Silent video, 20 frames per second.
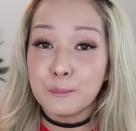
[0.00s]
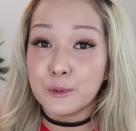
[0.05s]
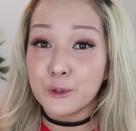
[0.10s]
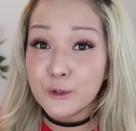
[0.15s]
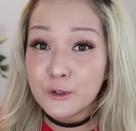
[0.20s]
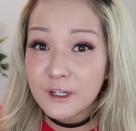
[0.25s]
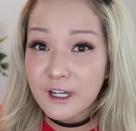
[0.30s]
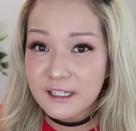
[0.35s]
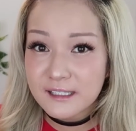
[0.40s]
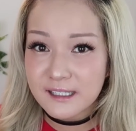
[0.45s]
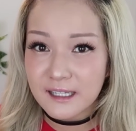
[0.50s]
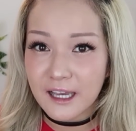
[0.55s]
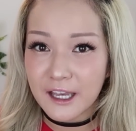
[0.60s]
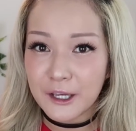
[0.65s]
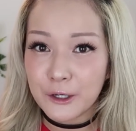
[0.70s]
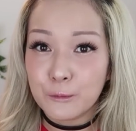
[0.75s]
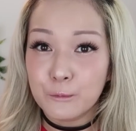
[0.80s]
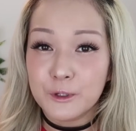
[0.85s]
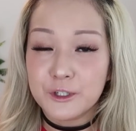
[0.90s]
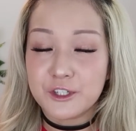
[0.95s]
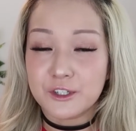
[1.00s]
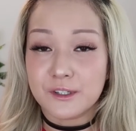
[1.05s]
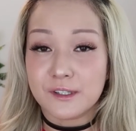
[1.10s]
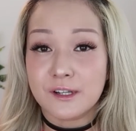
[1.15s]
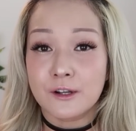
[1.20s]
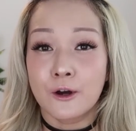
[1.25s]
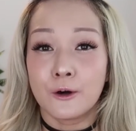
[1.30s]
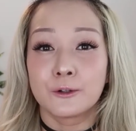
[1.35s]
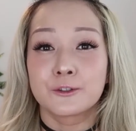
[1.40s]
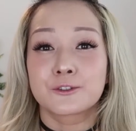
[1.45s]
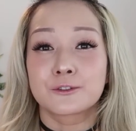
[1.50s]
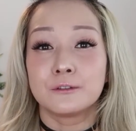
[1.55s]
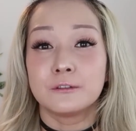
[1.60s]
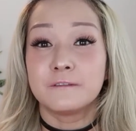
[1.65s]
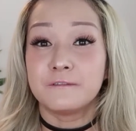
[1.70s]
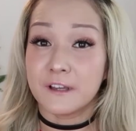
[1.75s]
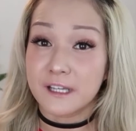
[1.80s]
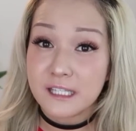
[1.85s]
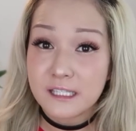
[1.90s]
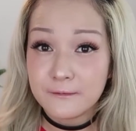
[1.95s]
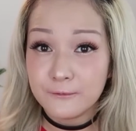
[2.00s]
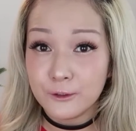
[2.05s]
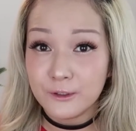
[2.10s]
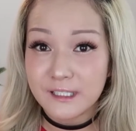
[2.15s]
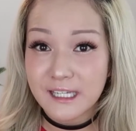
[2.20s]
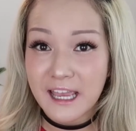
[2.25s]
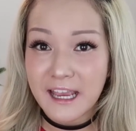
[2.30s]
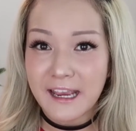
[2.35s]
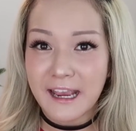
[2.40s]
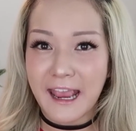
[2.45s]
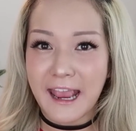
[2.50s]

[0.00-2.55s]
Bunkasai, which is Cultural Festival Day,